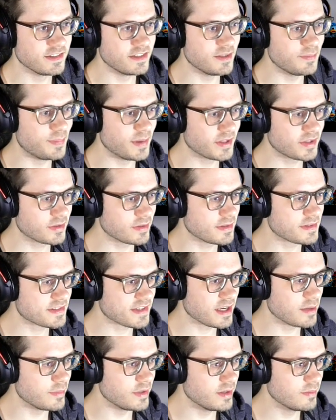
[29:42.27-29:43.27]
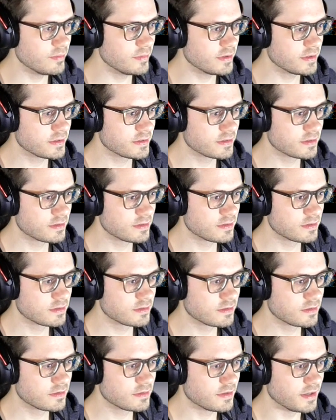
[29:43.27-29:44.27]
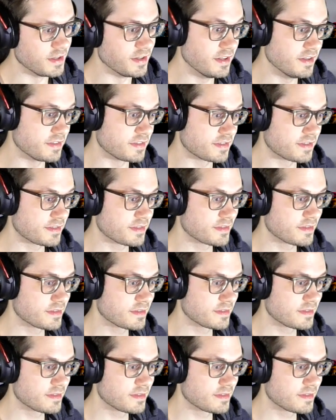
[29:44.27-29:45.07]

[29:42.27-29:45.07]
Is it better than Psy Beam? It is.